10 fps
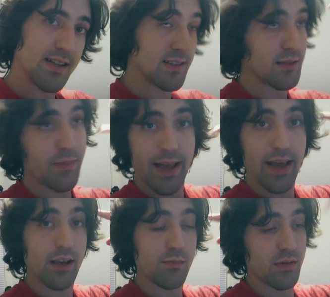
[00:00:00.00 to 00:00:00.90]
it's in my
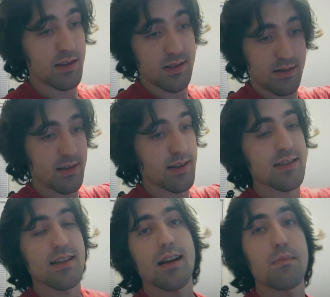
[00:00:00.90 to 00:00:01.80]
head, but it's a
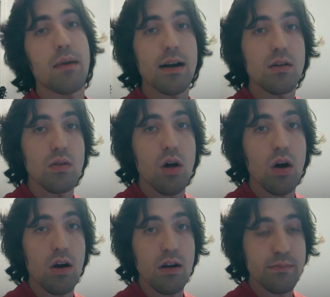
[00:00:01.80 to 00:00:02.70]
list like a mile
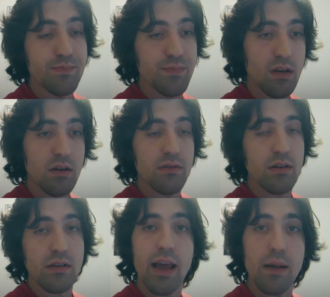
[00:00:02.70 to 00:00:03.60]
long of
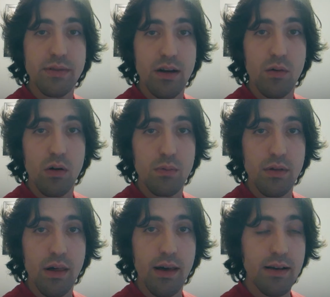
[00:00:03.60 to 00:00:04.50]
all the games that I want to
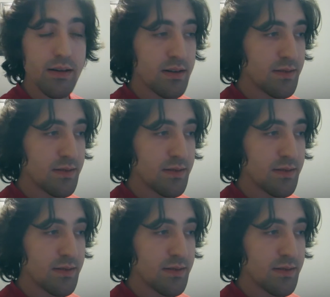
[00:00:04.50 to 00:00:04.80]
play.